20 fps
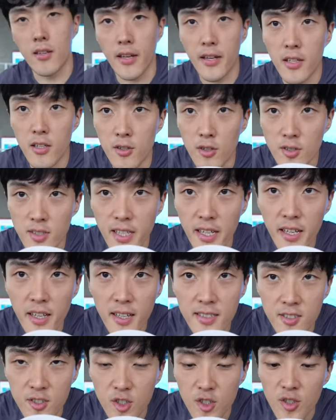And it looks like it
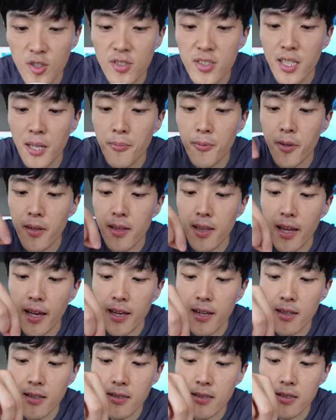has two separate
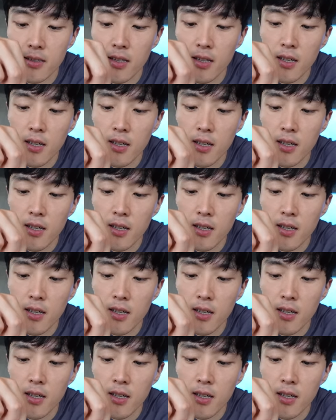layers.